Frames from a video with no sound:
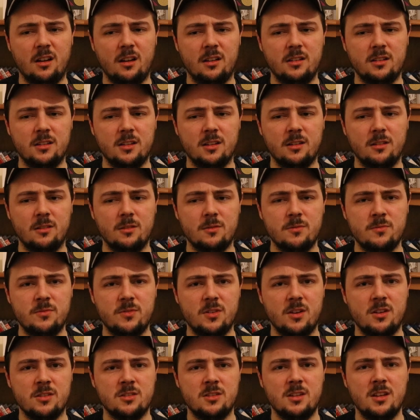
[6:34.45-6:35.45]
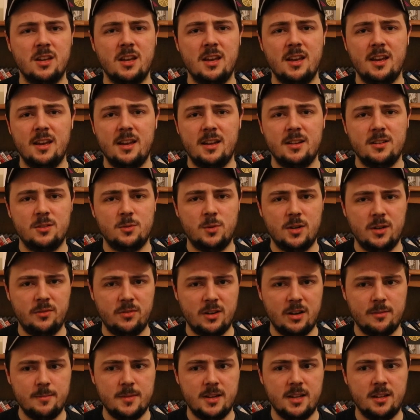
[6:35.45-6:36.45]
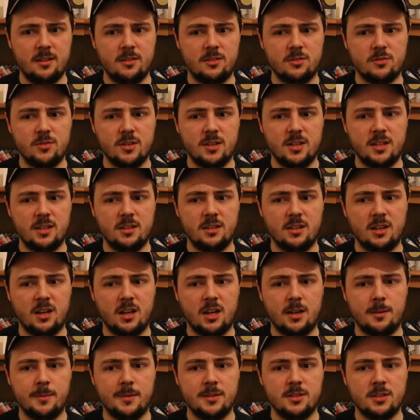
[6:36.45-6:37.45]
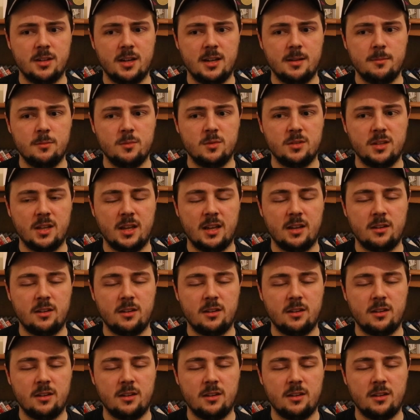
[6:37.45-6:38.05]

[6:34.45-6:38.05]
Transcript: you know, first 25 minutes, really, at times.